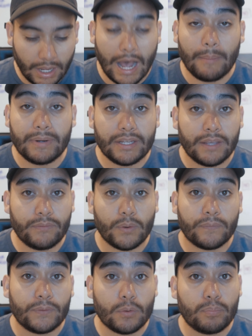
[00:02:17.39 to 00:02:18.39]
I'm going to give you
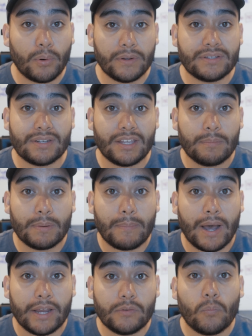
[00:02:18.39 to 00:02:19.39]
a few points to keep in
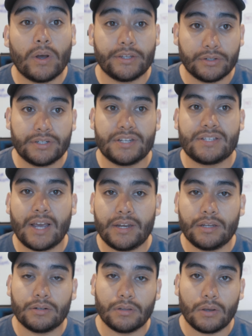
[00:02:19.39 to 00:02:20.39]
mind while you're
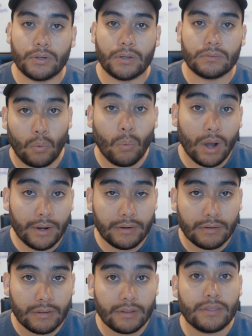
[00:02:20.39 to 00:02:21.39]
designing your logo.
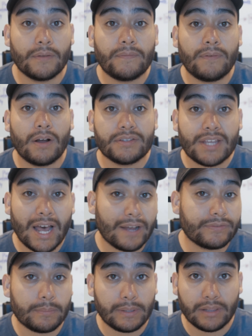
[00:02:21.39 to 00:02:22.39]
1. The fonts
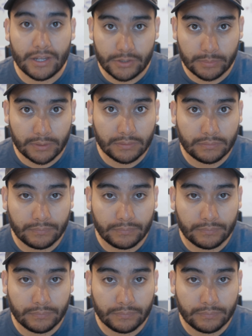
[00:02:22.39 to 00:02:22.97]
have to be legible.